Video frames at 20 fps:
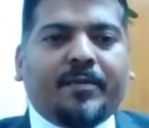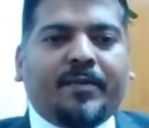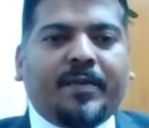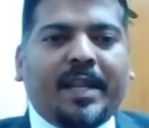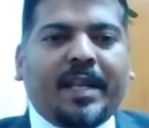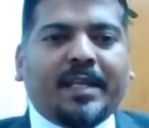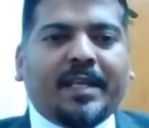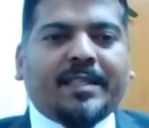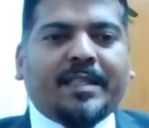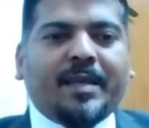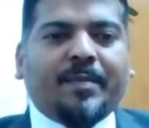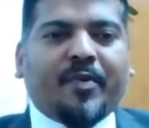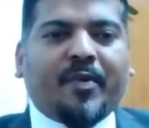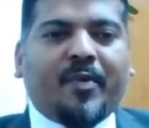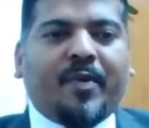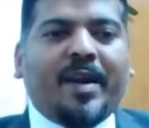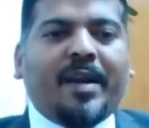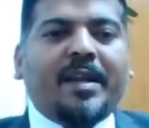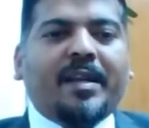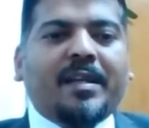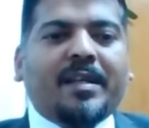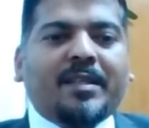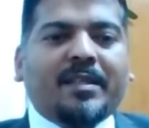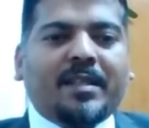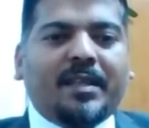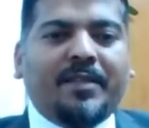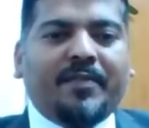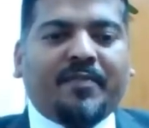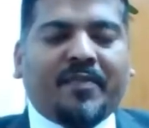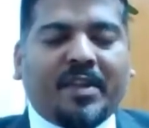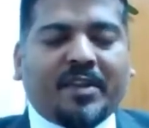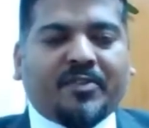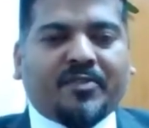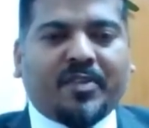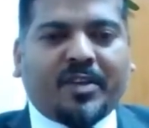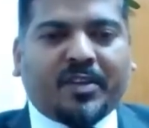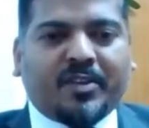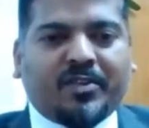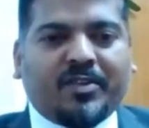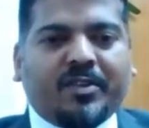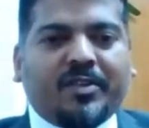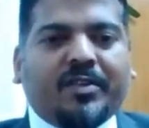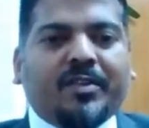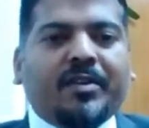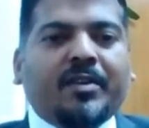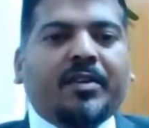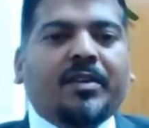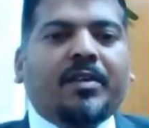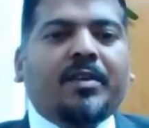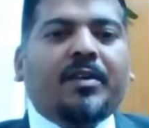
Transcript: When I say providers, infrastructure,